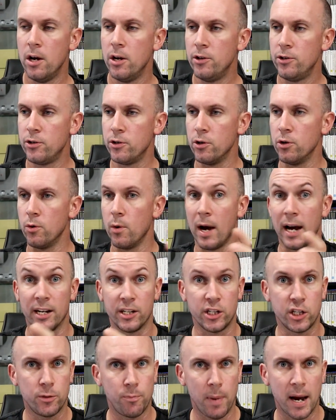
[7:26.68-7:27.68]
to a
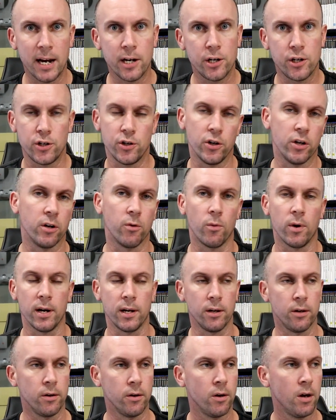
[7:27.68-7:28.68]
space shooter, where
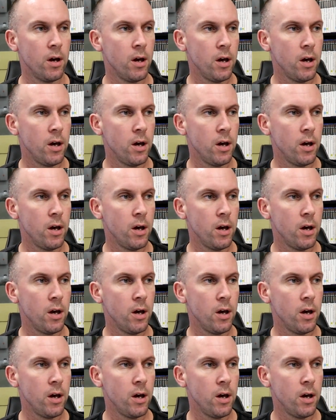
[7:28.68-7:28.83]
you